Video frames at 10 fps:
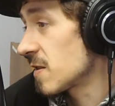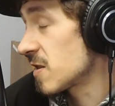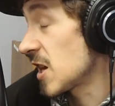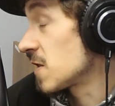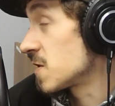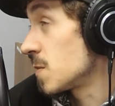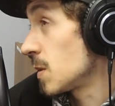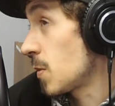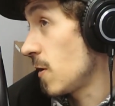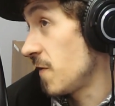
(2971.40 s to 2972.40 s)
things to be
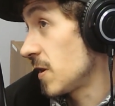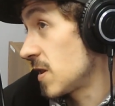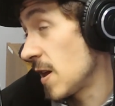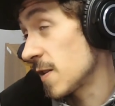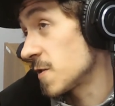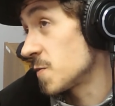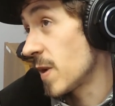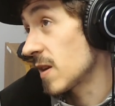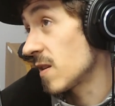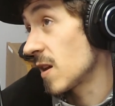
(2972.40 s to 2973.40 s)
perfect. They
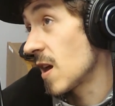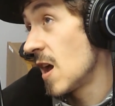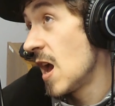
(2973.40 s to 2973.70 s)
expect, like,